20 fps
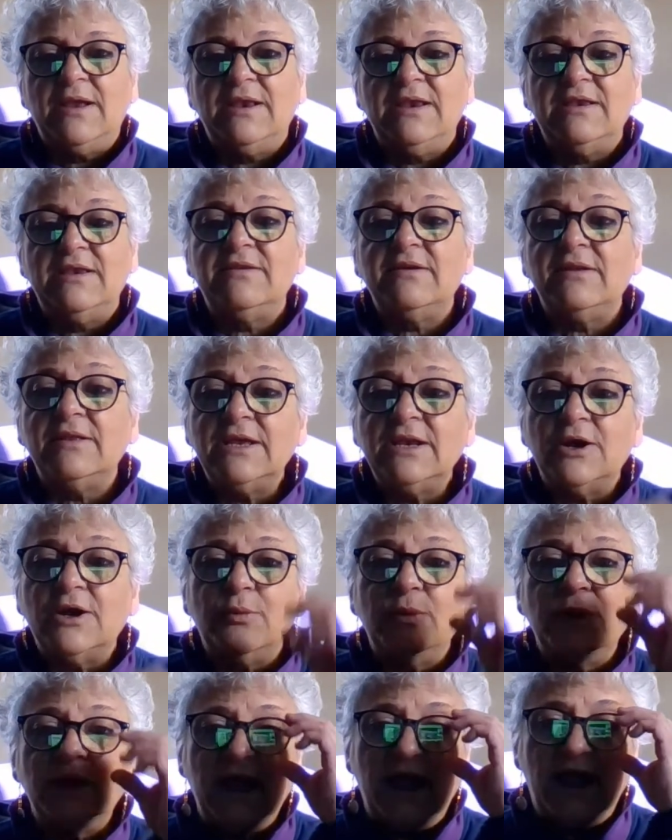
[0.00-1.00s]
In Toledo,
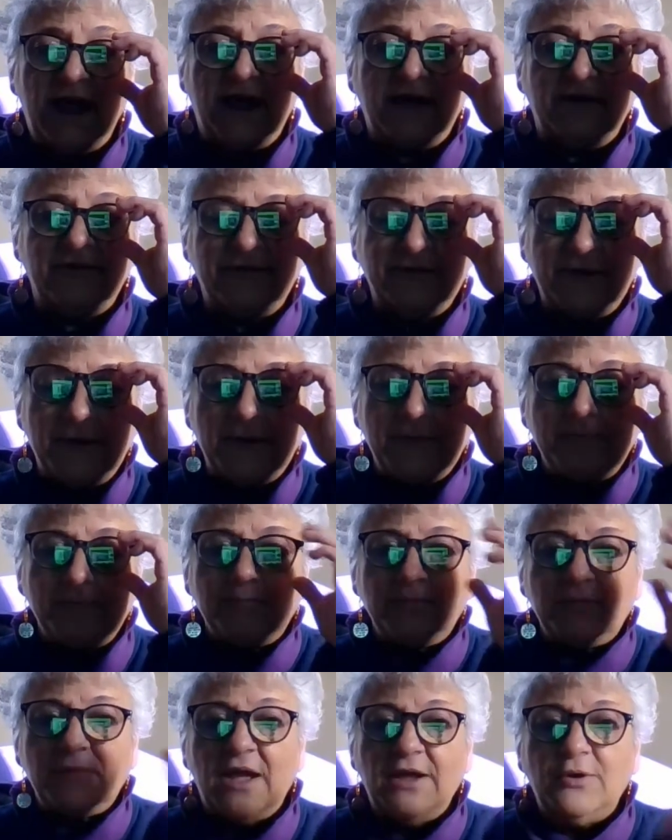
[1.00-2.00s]
we have
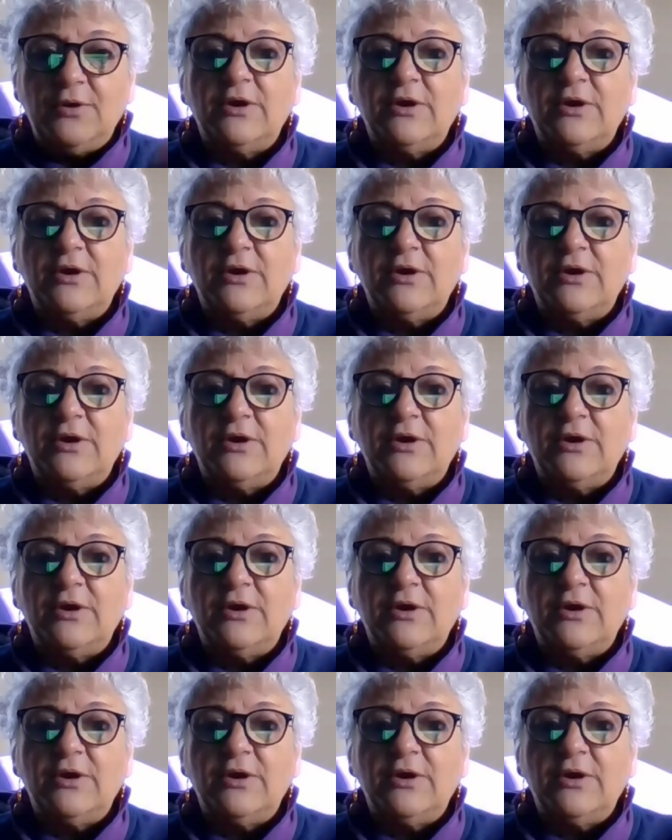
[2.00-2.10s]
an